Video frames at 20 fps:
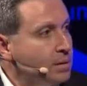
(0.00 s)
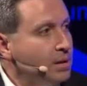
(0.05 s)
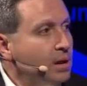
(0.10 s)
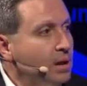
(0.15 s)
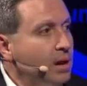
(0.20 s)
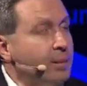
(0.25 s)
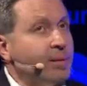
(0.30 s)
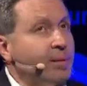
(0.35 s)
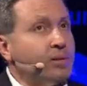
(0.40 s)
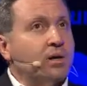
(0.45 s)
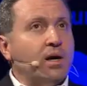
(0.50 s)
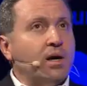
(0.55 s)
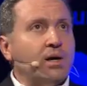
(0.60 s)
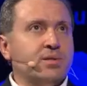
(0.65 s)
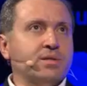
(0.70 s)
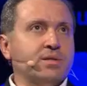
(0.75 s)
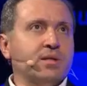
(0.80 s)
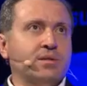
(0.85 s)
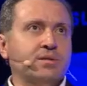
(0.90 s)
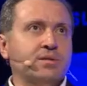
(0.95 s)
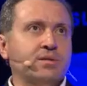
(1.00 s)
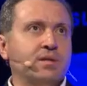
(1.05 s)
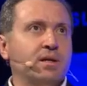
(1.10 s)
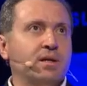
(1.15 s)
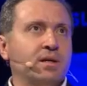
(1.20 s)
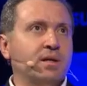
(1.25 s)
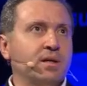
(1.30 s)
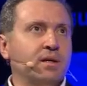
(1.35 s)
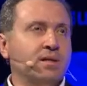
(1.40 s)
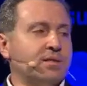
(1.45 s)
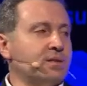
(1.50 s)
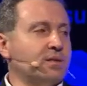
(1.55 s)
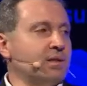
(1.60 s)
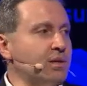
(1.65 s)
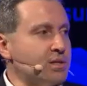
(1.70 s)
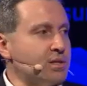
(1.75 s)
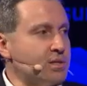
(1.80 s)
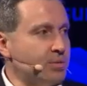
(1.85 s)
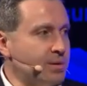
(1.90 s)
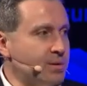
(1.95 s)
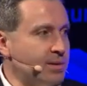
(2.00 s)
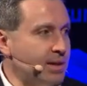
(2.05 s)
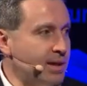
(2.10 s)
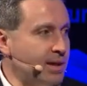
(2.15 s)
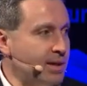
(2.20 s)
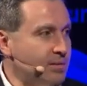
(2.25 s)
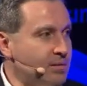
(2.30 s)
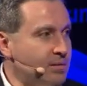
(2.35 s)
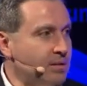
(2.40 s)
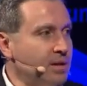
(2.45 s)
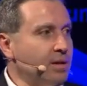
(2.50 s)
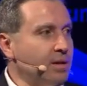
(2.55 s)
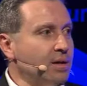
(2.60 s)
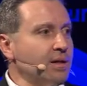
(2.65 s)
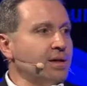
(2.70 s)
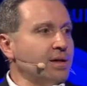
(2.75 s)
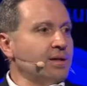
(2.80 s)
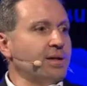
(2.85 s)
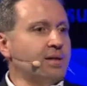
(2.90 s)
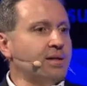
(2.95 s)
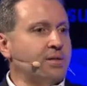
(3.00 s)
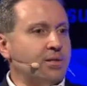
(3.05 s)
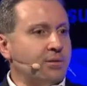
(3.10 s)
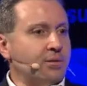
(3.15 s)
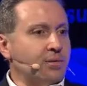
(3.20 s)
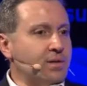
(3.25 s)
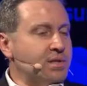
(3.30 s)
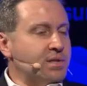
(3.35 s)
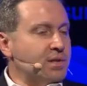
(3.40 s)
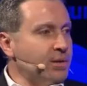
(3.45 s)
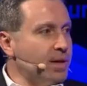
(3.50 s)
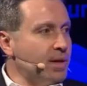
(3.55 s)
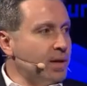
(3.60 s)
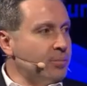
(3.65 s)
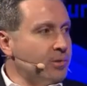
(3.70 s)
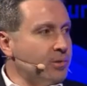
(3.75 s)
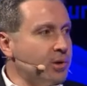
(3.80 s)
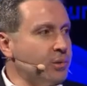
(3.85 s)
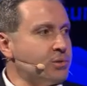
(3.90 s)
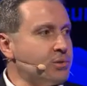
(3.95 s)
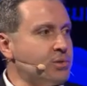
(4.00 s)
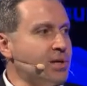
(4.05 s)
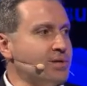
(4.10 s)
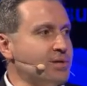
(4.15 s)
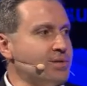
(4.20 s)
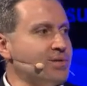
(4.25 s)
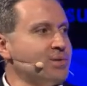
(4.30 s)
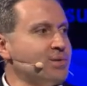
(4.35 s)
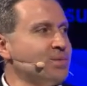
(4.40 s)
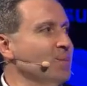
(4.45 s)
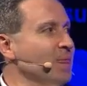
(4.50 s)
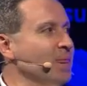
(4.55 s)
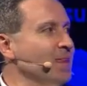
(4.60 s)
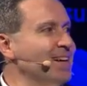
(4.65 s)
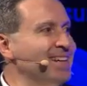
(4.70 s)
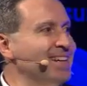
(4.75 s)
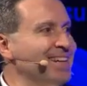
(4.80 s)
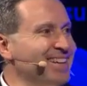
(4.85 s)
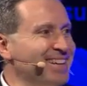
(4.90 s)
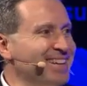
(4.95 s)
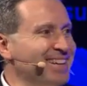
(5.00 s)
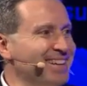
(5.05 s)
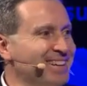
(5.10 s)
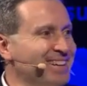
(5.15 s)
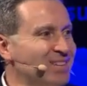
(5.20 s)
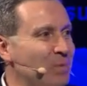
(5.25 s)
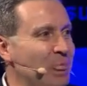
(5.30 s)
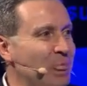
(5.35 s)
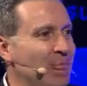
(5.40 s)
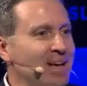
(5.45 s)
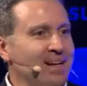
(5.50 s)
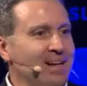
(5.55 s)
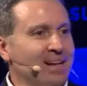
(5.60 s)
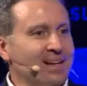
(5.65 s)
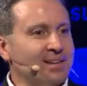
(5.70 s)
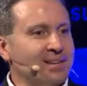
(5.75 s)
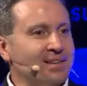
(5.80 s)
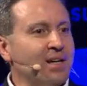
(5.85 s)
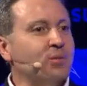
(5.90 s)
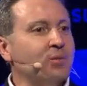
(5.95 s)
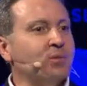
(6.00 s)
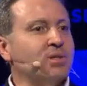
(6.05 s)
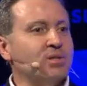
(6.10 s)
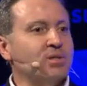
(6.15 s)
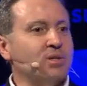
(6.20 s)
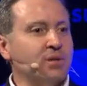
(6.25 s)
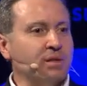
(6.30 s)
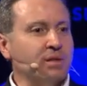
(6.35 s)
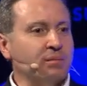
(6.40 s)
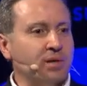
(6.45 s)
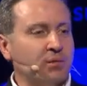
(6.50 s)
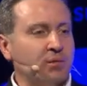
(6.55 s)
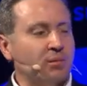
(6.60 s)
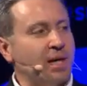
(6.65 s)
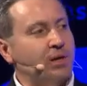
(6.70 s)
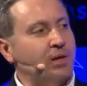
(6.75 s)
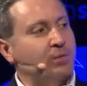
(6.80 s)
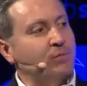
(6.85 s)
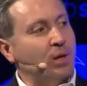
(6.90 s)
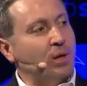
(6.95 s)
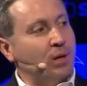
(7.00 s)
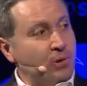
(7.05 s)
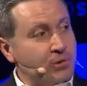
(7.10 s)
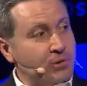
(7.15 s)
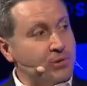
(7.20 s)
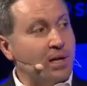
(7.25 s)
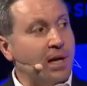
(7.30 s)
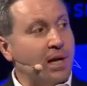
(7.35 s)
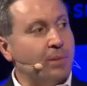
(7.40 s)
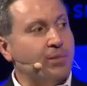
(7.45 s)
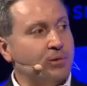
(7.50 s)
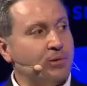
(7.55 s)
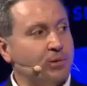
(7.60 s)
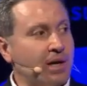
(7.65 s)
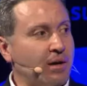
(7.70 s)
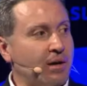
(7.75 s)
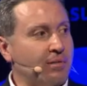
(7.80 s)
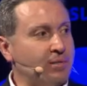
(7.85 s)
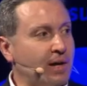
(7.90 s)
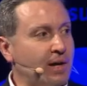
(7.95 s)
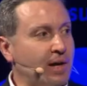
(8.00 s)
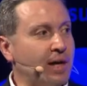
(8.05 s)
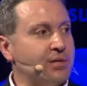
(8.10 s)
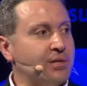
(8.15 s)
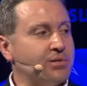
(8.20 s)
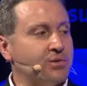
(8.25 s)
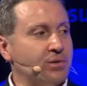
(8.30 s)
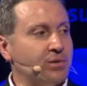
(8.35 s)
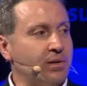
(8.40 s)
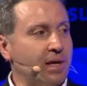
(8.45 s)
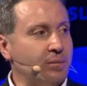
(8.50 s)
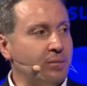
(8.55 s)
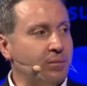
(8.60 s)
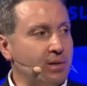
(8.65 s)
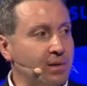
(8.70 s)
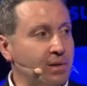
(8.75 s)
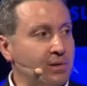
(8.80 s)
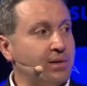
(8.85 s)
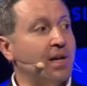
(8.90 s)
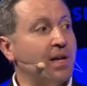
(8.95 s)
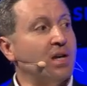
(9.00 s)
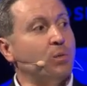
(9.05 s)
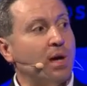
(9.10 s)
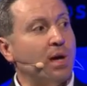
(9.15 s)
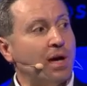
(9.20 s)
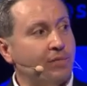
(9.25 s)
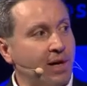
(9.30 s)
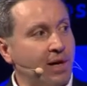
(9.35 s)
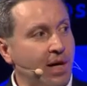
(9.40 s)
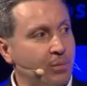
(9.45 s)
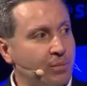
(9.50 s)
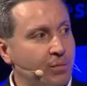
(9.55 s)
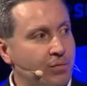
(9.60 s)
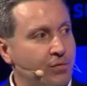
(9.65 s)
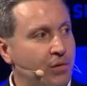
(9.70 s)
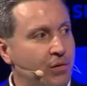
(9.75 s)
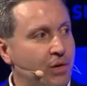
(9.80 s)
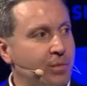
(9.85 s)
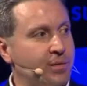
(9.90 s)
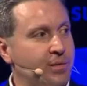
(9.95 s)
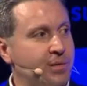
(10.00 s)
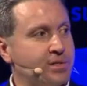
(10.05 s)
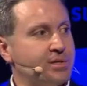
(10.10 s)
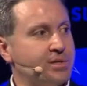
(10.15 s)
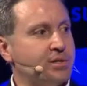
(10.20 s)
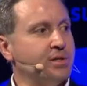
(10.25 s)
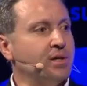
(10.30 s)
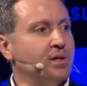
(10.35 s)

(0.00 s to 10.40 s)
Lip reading: About cost? It starts with that. It's the reason they approach us. Then we show them that we also happen to have the highest reliability and we have high performance.